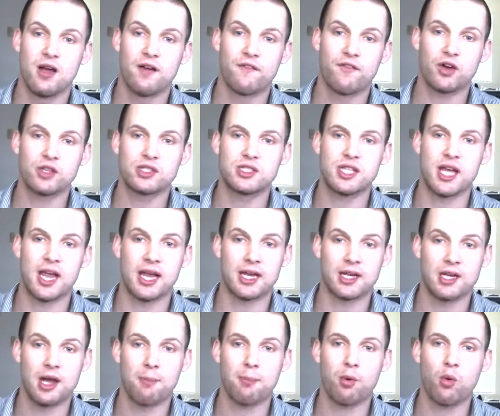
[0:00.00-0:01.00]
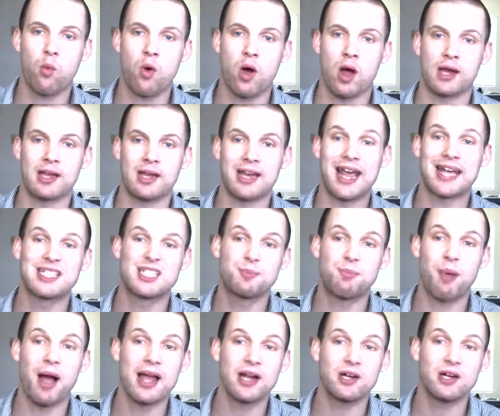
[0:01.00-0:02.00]
First thing, number 1,
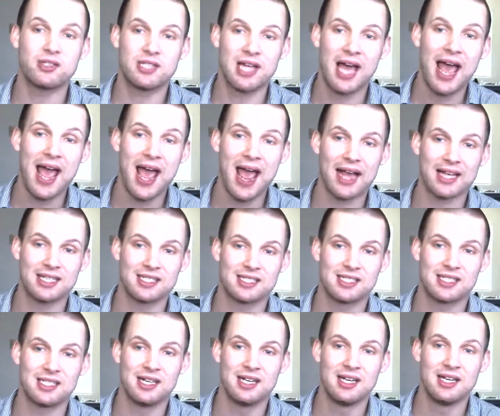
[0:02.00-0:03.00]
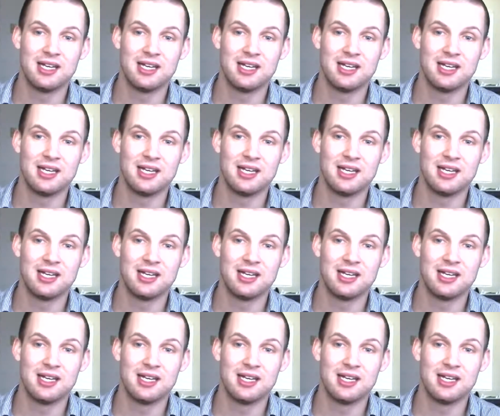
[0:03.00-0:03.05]
expired tags.